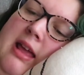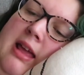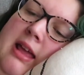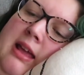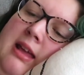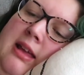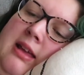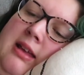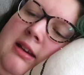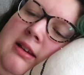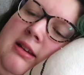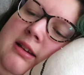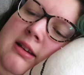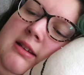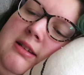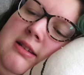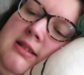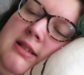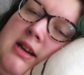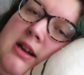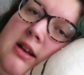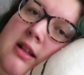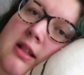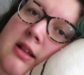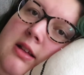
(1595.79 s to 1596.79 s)
and
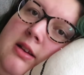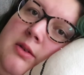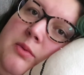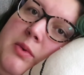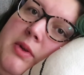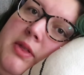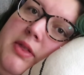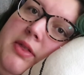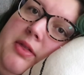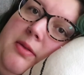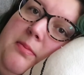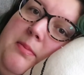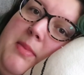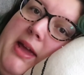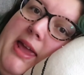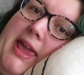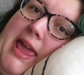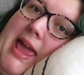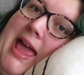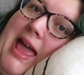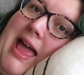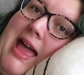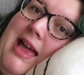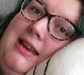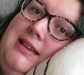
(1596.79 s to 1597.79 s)
snuggling with my
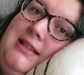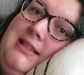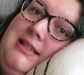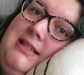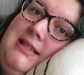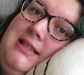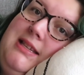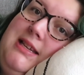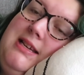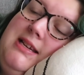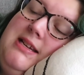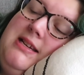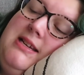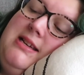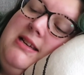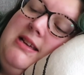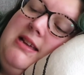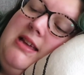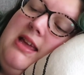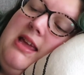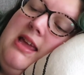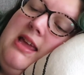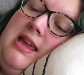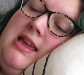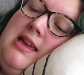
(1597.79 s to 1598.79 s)
cats.
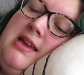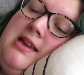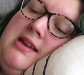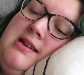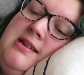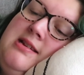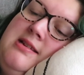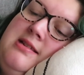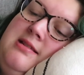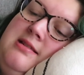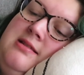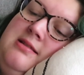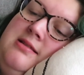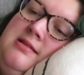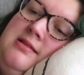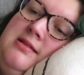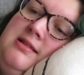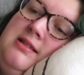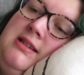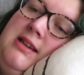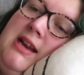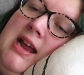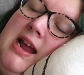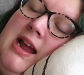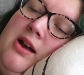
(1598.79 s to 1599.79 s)

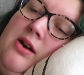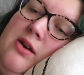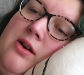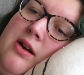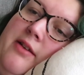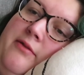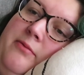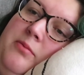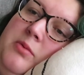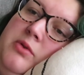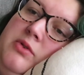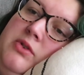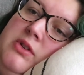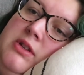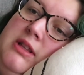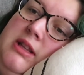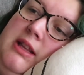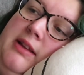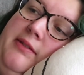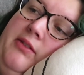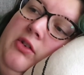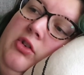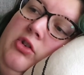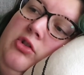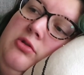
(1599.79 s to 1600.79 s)
And now I've moved to the
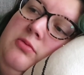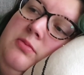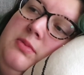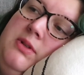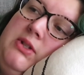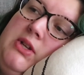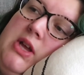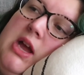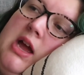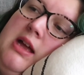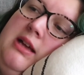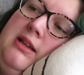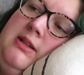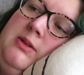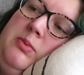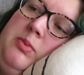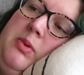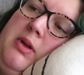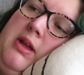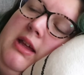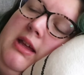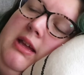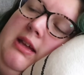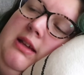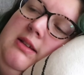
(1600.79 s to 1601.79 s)
living room. Scott is
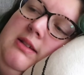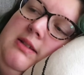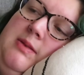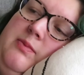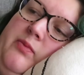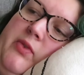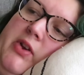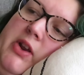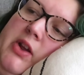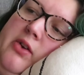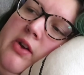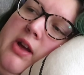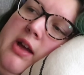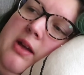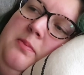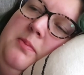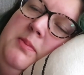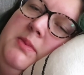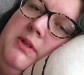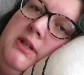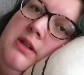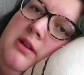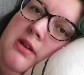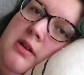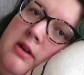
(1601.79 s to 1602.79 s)
playing some video
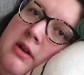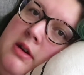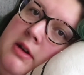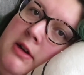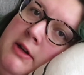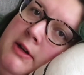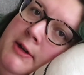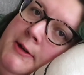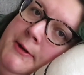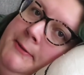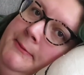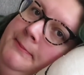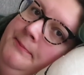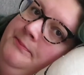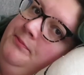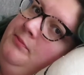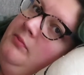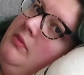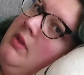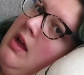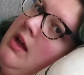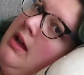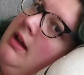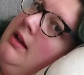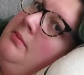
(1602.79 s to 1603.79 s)
games
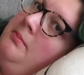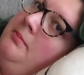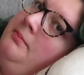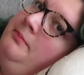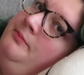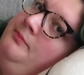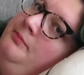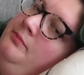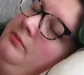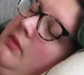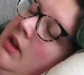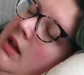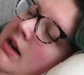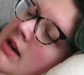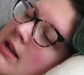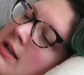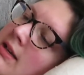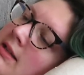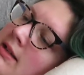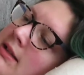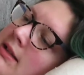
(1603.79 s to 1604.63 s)
in